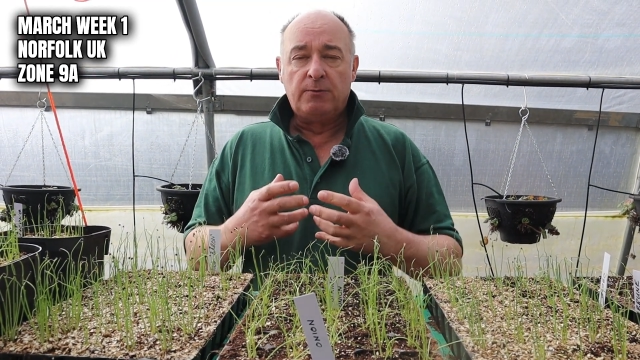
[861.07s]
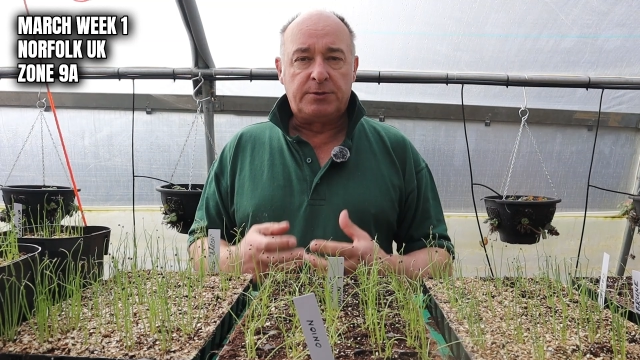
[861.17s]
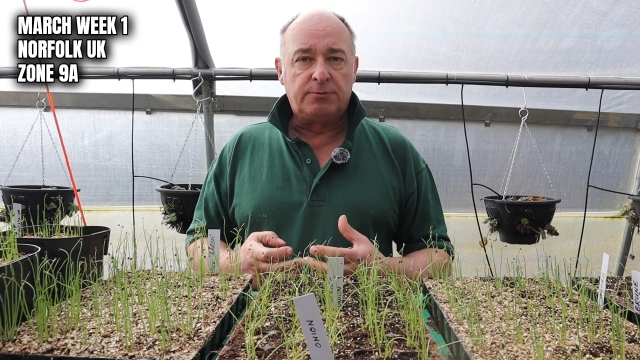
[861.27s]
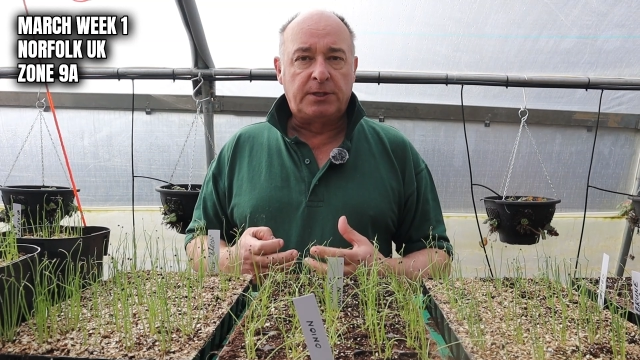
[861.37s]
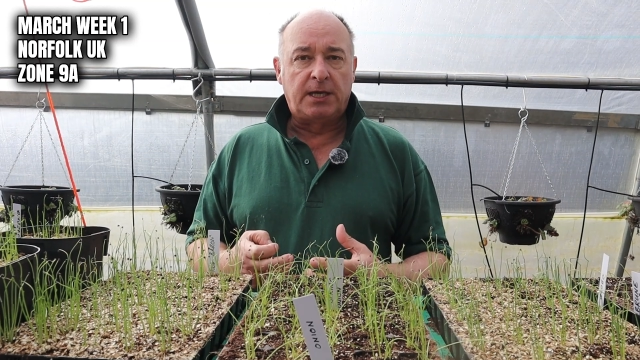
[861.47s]

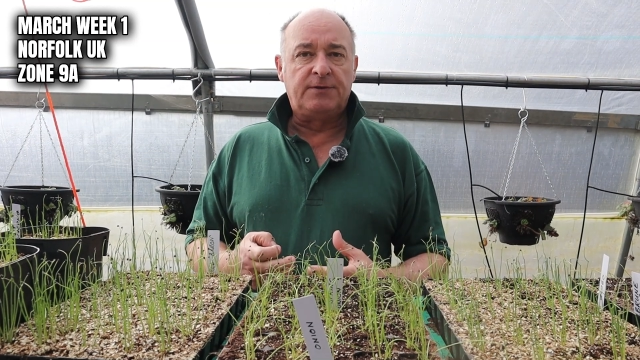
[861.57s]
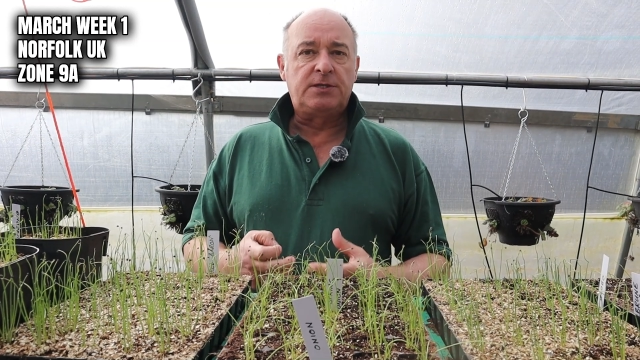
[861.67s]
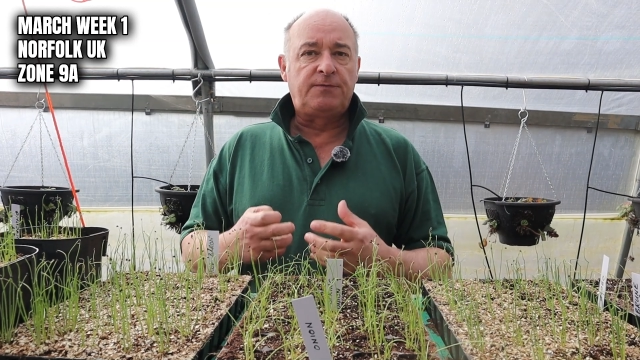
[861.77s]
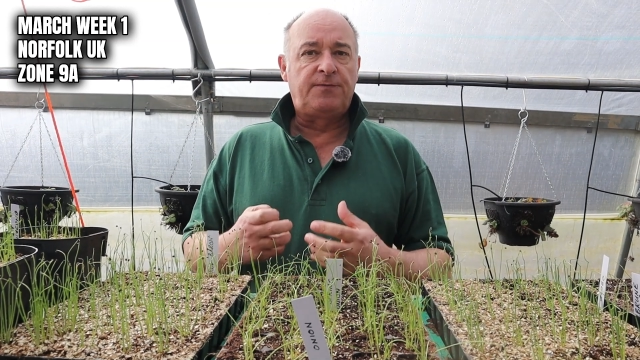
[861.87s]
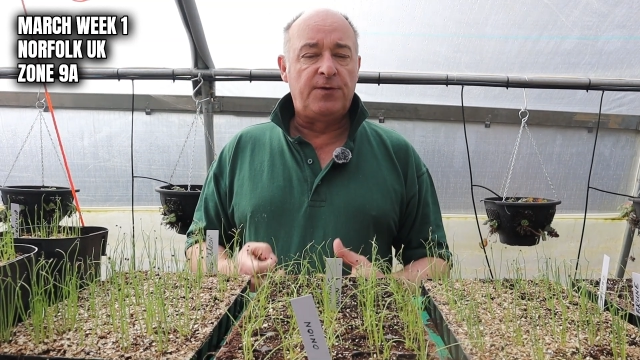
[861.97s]
which will give
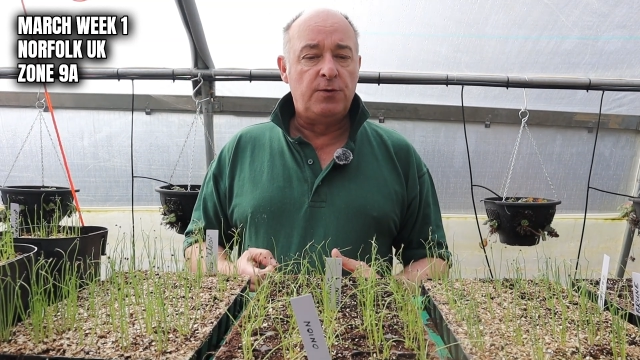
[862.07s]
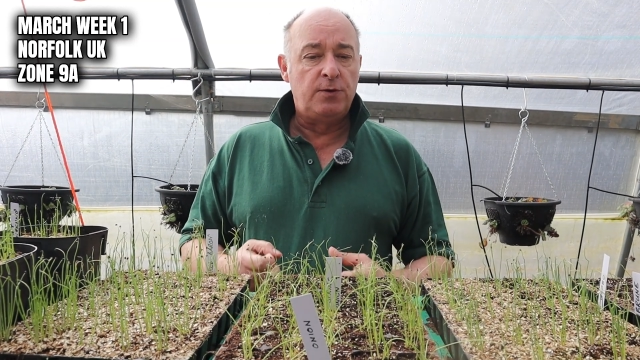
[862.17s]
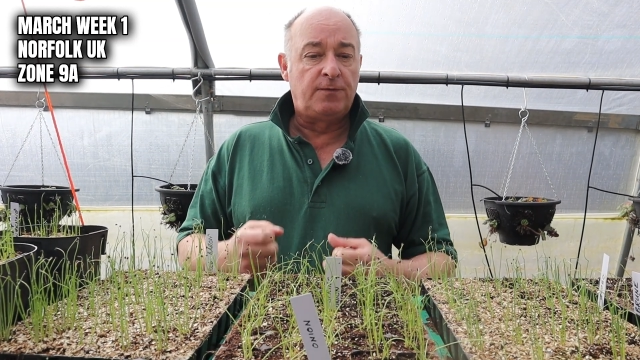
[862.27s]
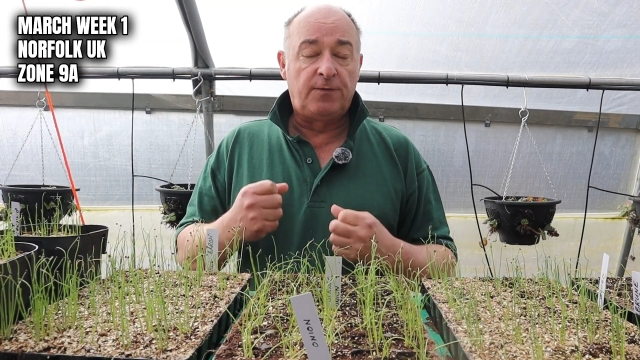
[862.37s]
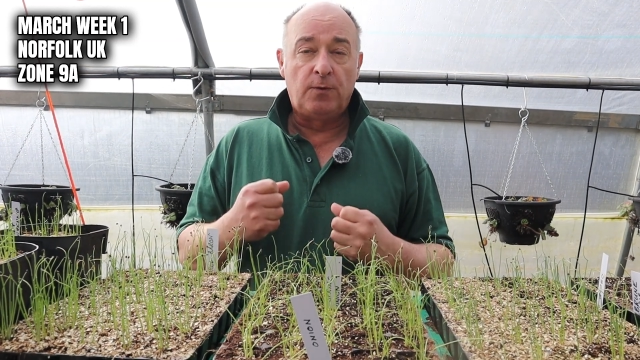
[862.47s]
us
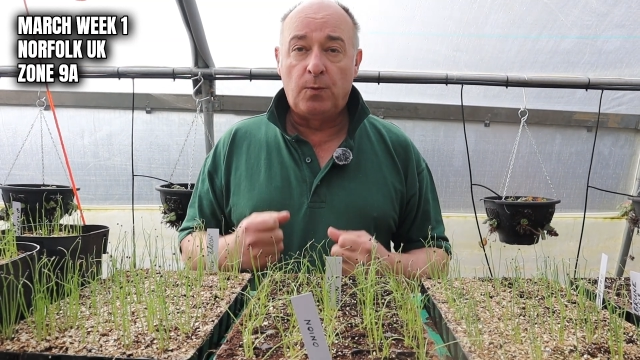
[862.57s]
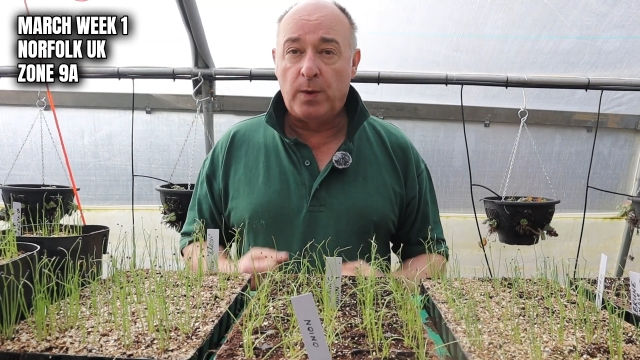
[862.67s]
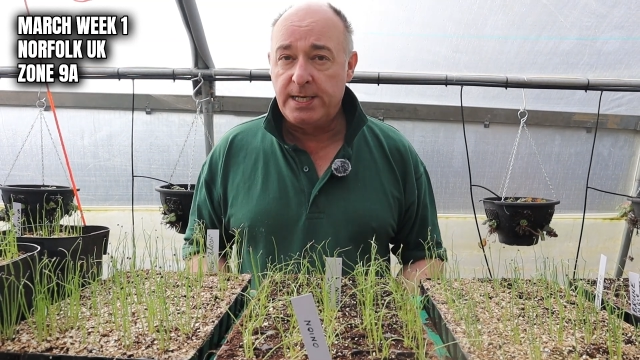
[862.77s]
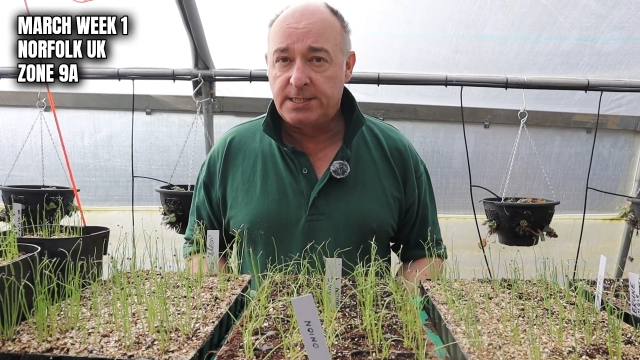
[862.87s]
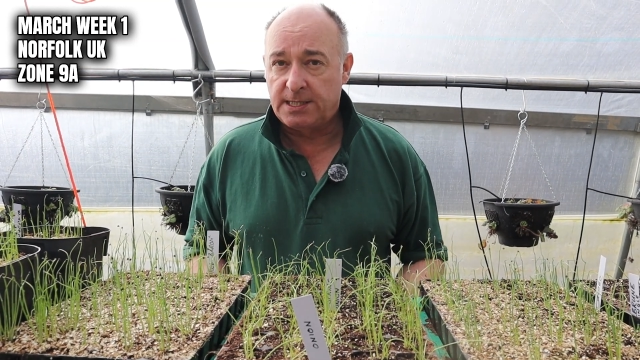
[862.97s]
food for
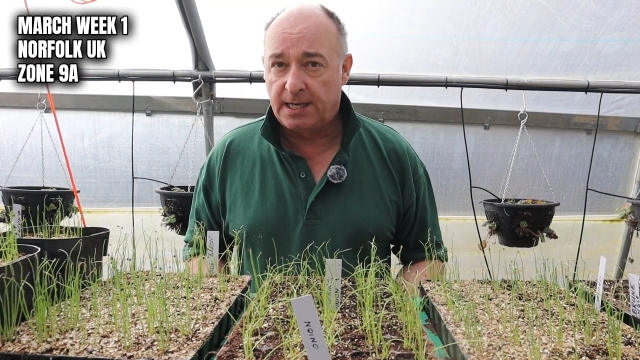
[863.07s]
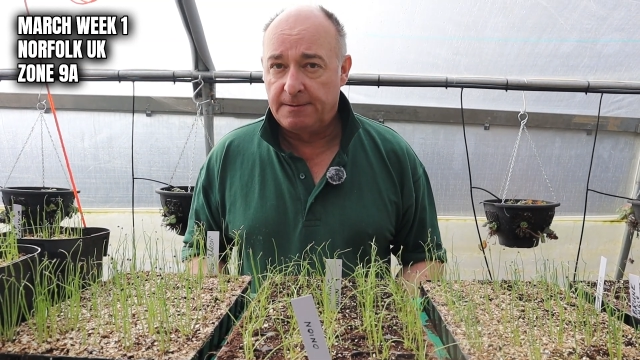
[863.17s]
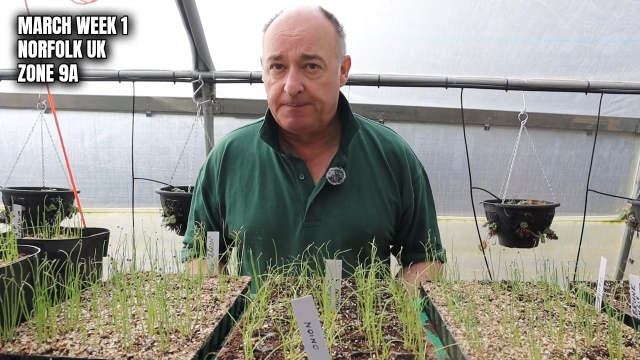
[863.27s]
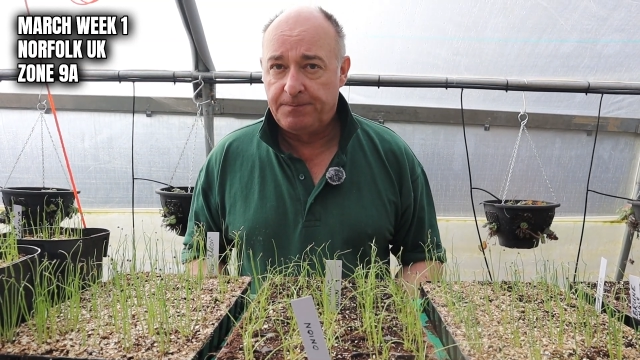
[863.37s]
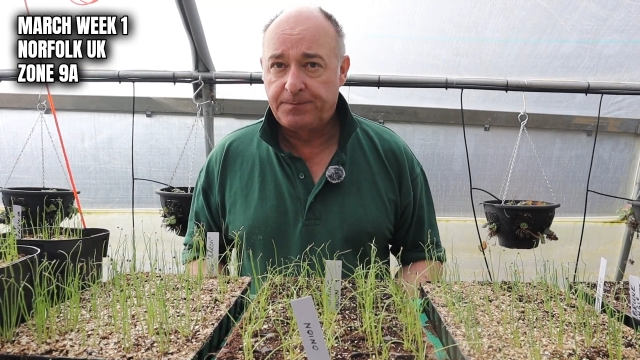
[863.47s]
winter.